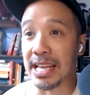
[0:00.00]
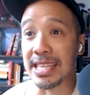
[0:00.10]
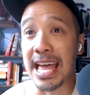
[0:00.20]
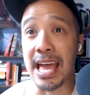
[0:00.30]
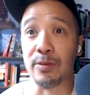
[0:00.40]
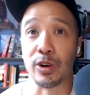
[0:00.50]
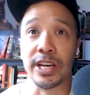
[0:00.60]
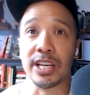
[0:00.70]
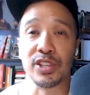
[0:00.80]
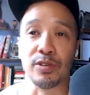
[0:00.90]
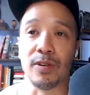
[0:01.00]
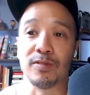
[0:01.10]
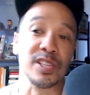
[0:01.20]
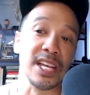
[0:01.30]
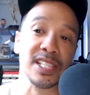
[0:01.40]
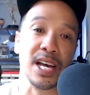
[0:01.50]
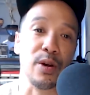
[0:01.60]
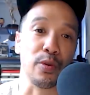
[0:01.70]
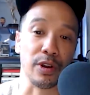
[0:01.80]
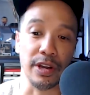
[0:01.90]
and we're going to get turnovers, and that's how
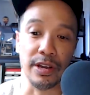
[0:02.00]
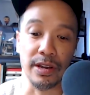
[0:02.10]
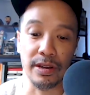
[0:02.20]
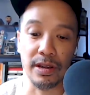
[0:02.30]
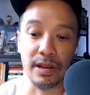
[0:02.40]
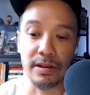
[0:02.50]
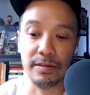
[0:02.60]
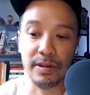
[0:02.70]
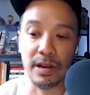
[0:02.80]
we're going to